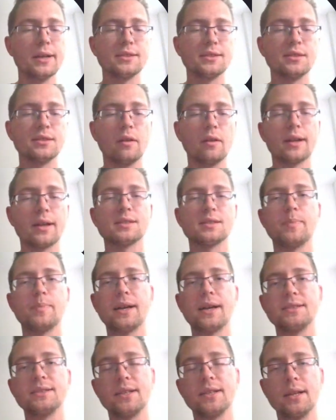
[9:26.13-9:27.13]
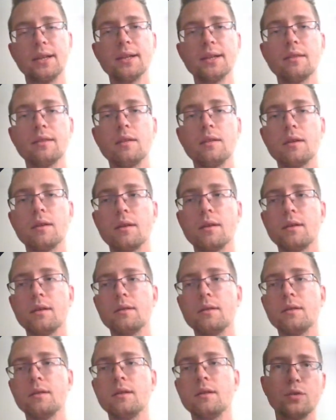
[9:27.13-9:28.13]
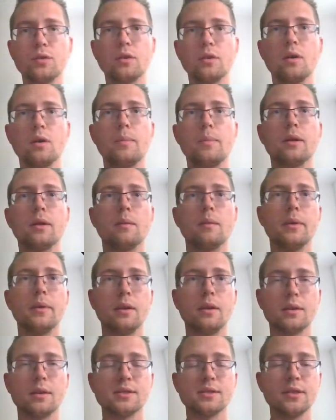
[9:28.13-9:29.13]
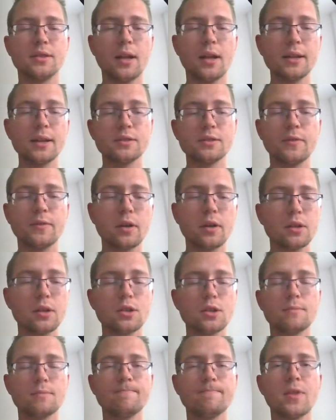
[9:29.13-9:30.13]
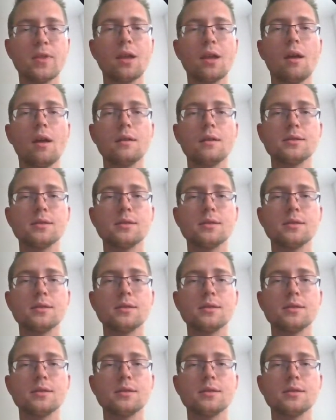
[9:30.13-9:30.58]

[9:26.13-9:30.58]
Alright, so that's basically it, what you need to know about the built-in slice function.